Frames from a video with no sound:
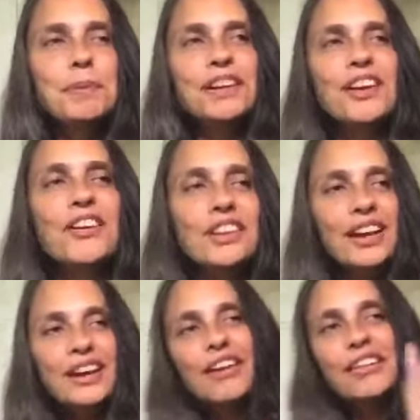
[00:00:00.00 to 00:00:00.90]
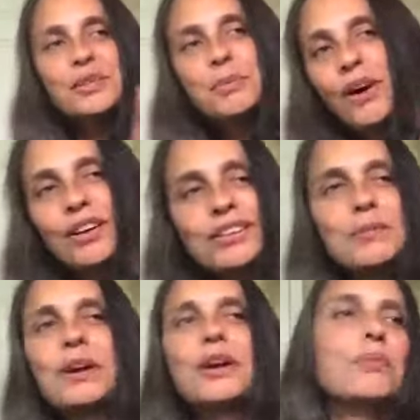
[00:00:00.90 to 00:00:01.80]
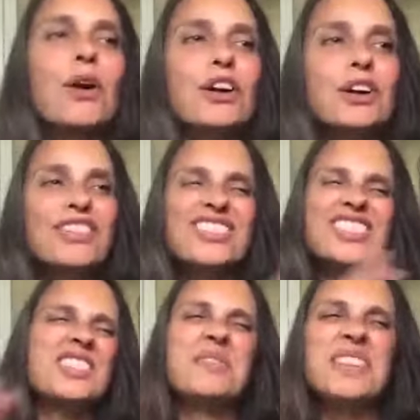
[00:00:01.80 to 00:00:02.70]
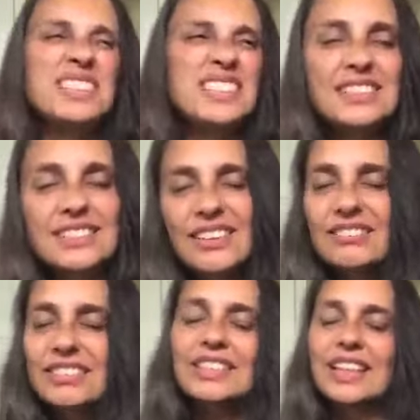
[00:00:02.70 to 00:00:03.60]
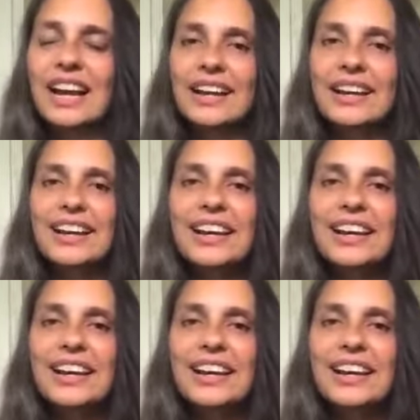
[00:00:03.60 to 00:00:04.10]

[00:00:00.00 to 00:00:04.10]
and, you know, you like all these parts about your partner and there's some things you just don't really like.